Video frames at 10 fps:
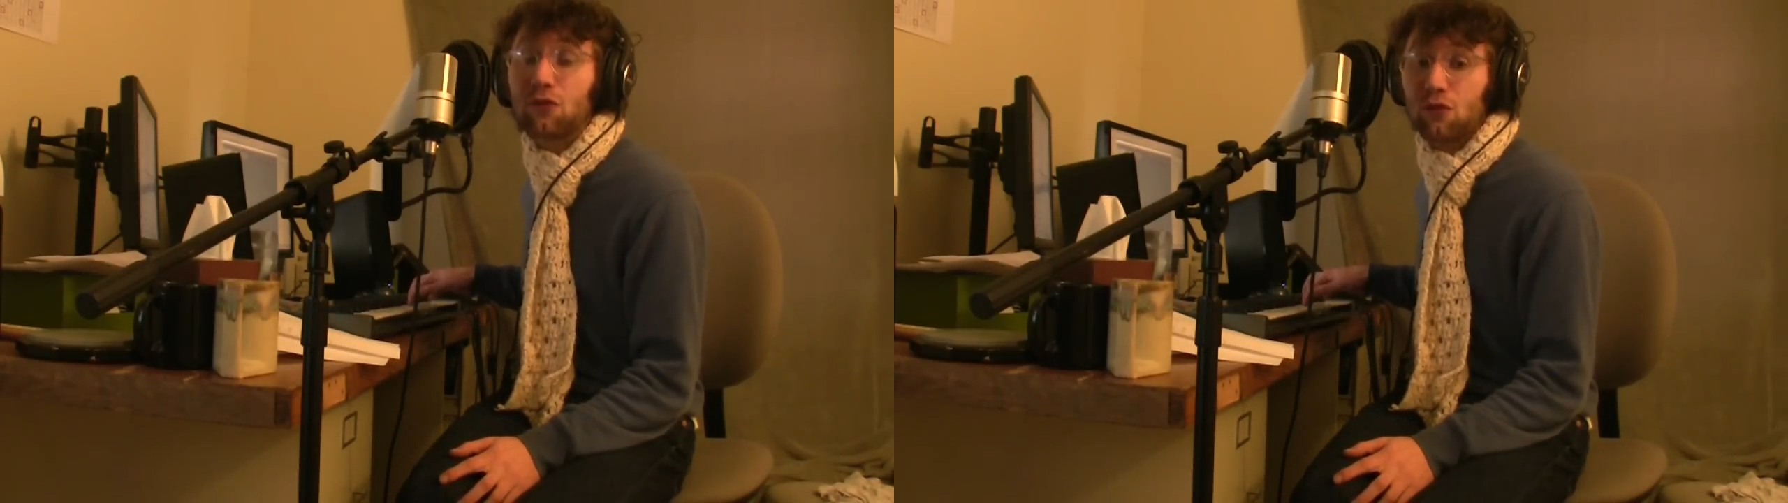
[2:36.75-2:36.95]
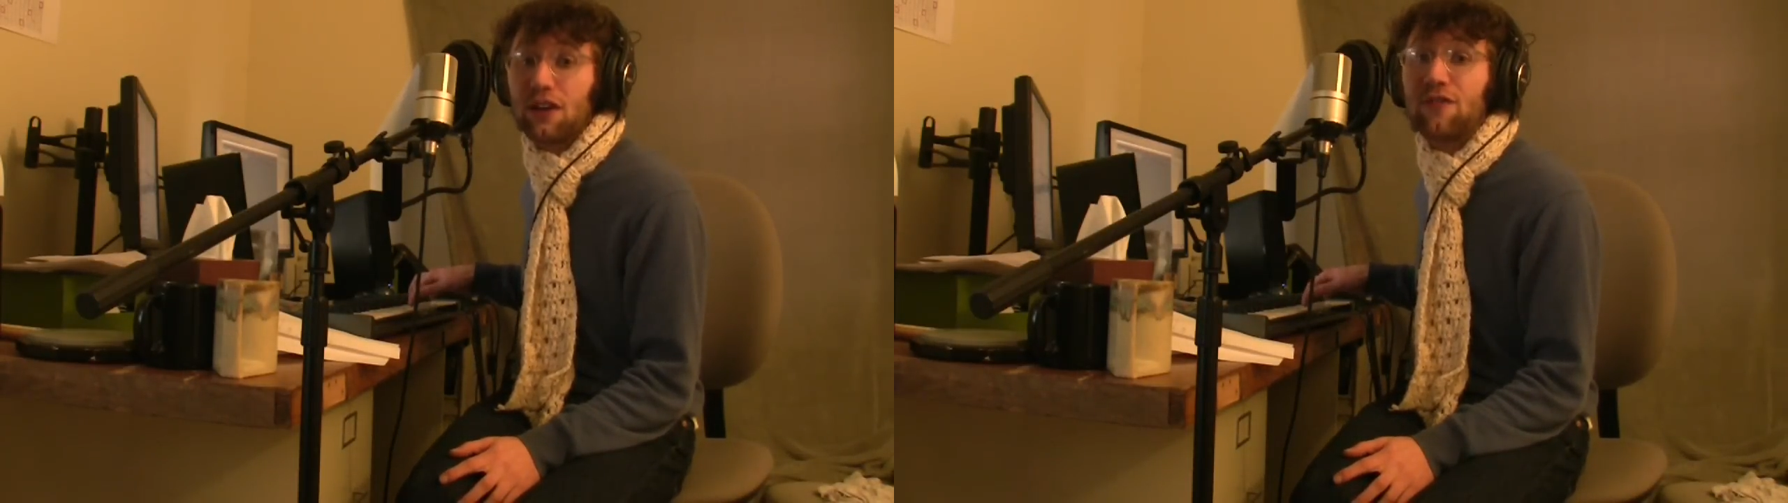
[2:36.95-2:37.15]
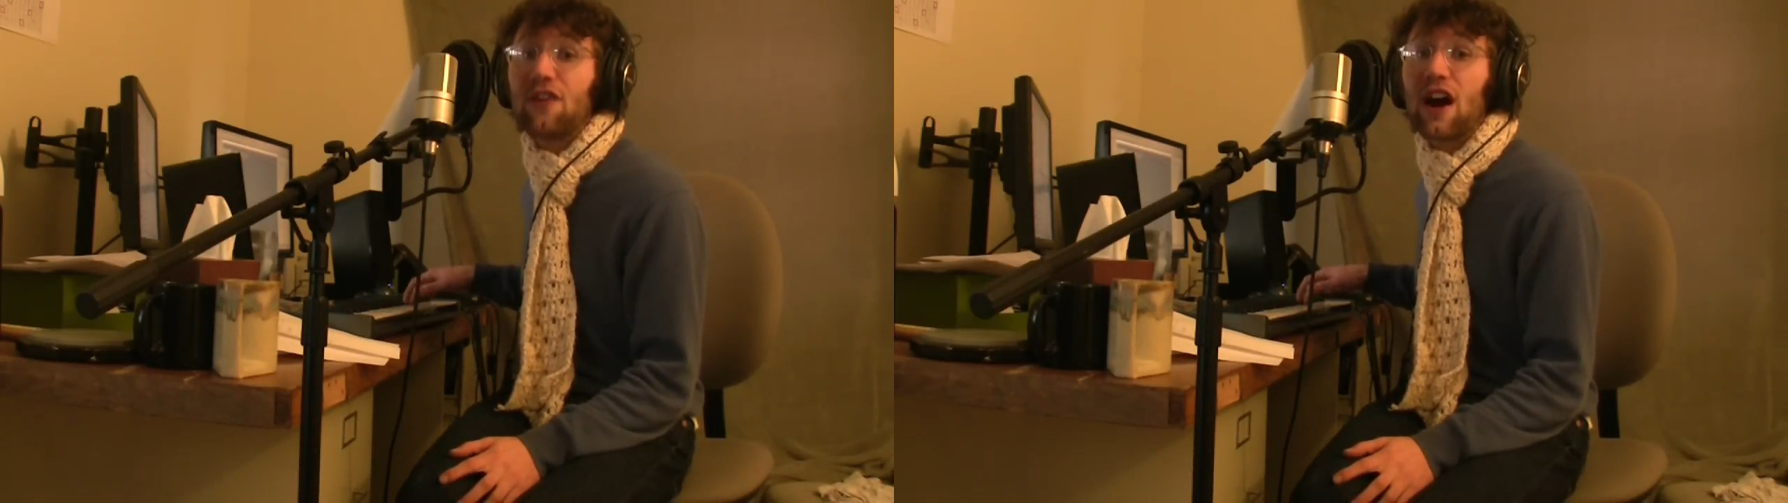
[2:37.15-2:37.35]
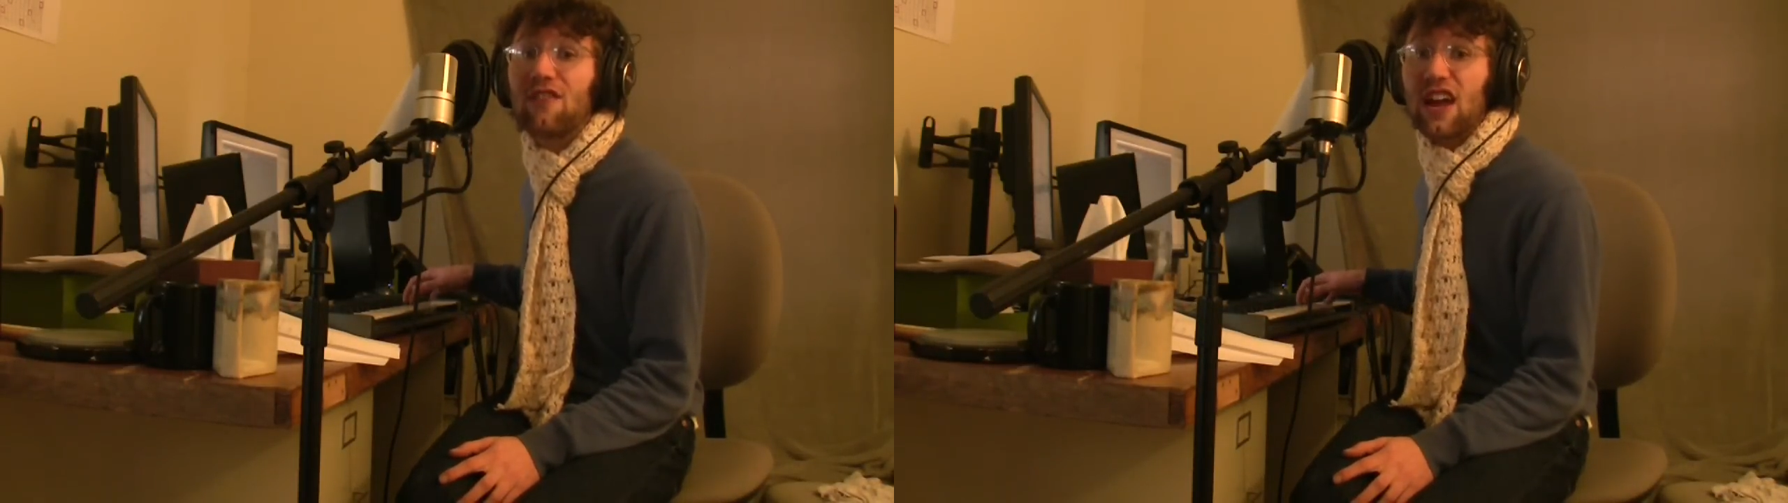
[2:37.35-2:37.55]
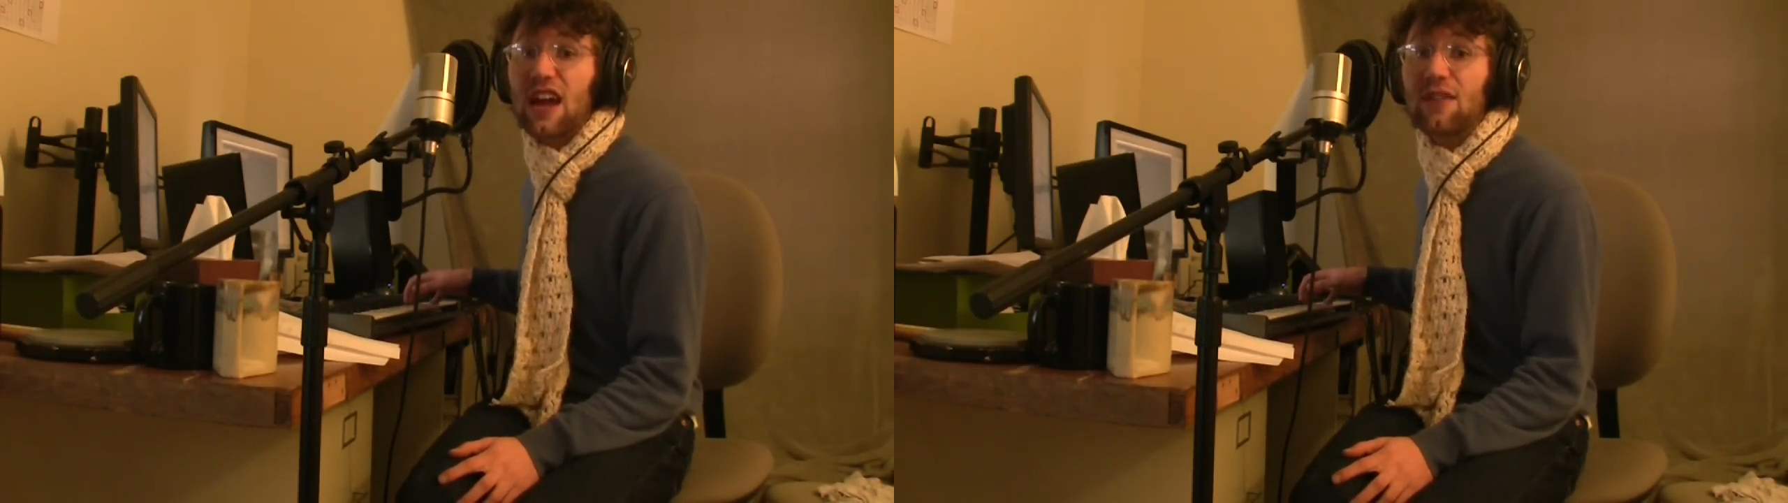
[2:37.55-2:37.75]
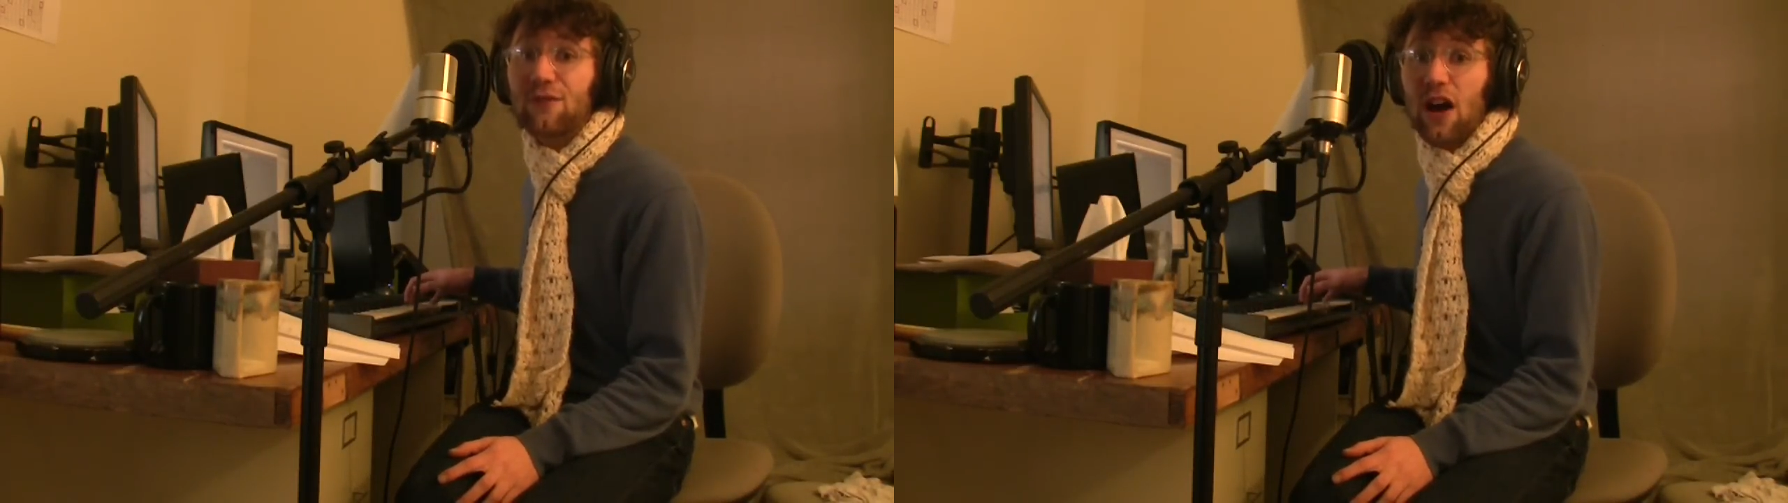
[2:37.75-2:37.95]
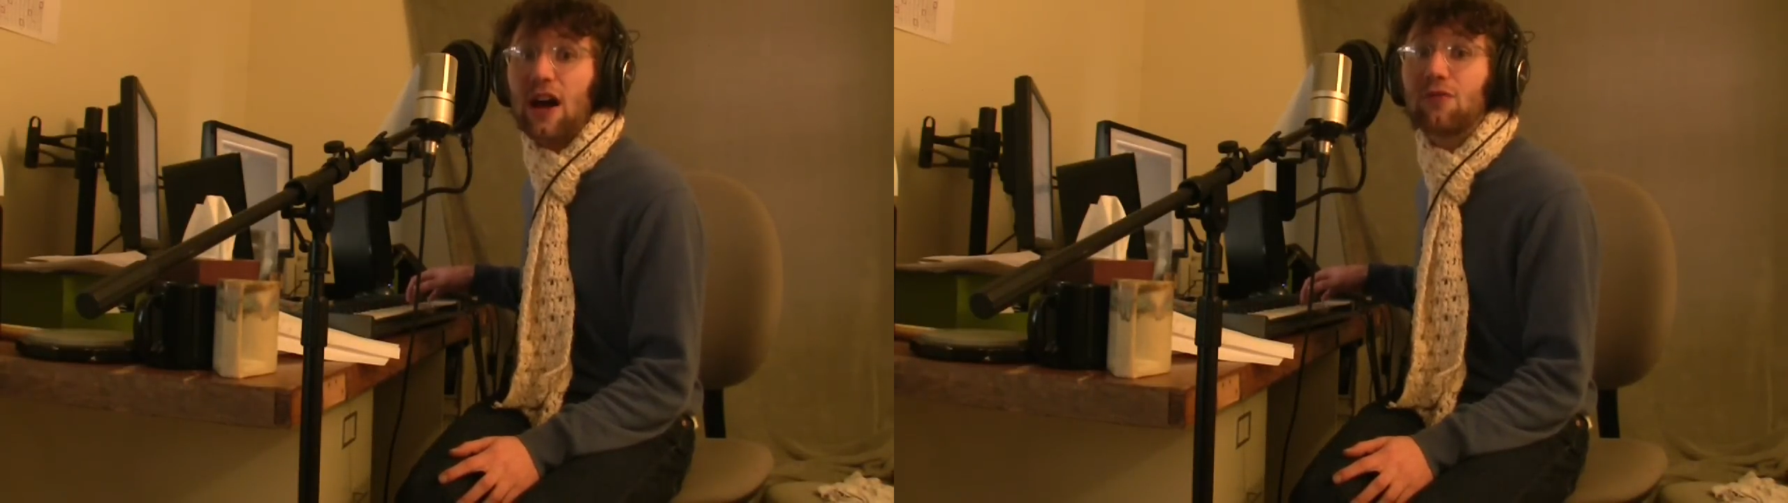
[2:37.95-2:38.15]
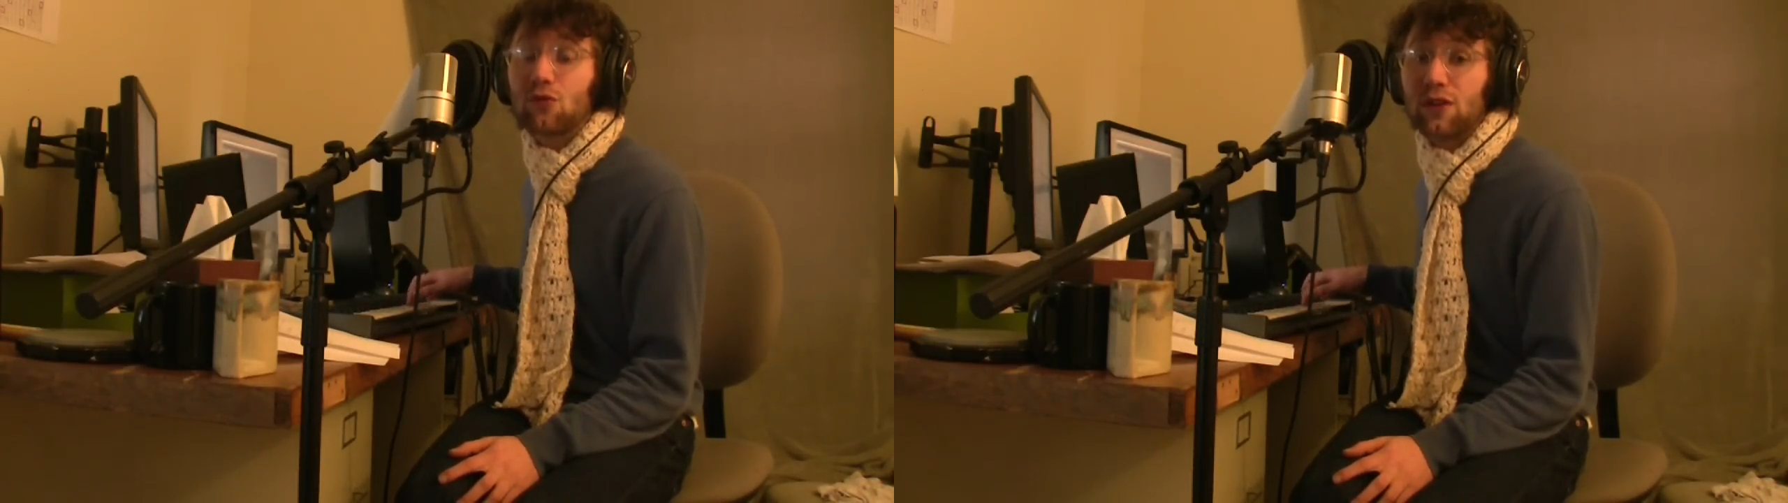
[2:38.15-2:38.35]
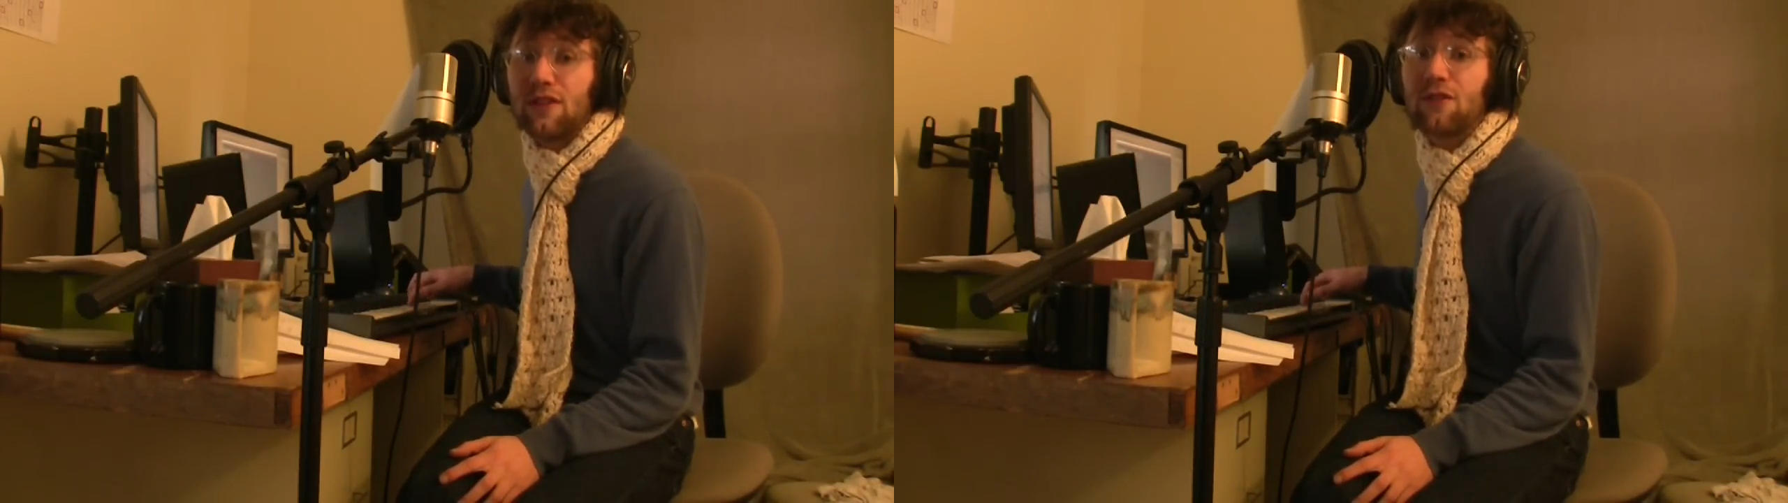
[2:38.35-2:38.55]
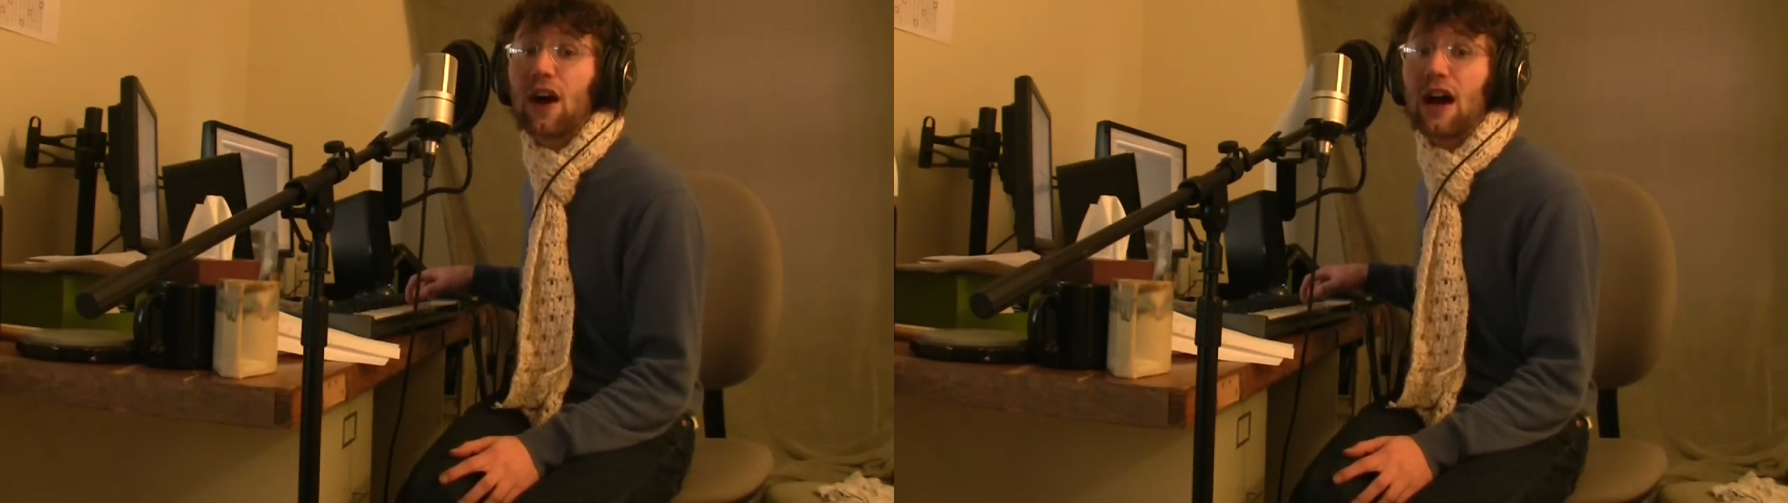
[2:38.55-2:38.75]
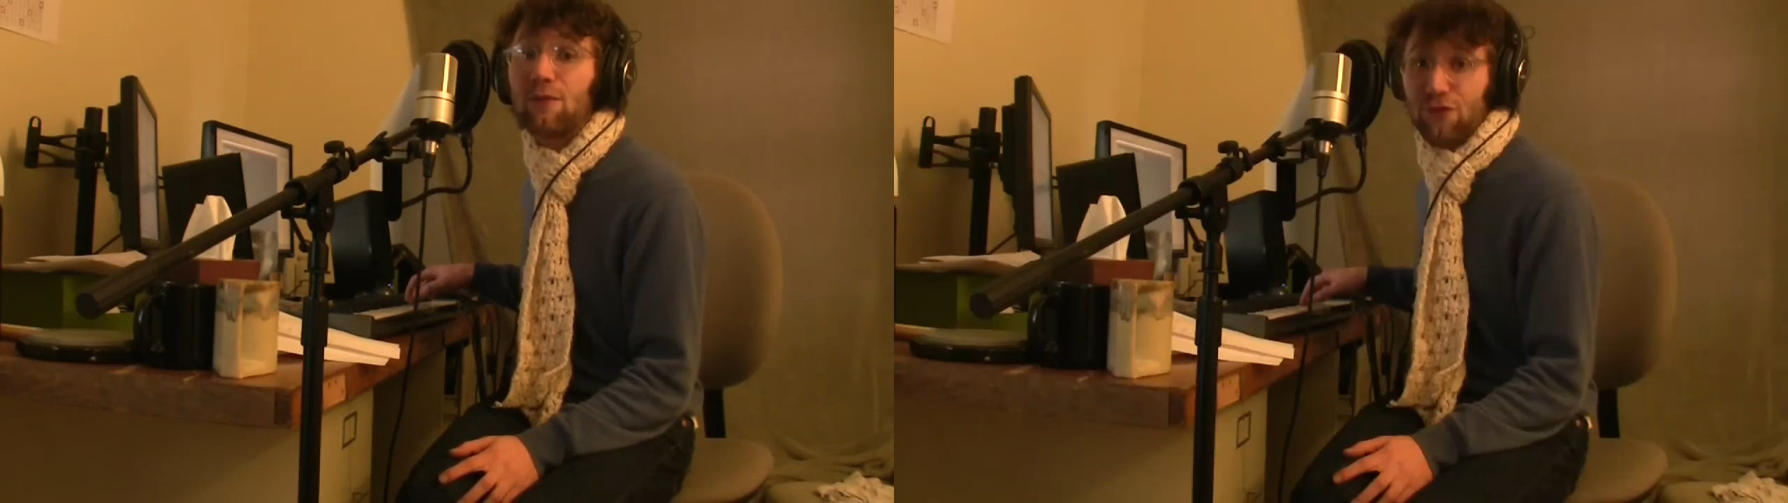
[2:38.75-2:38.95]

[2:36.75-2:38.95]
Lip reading: 3, 5, 8, 5, 3, 5,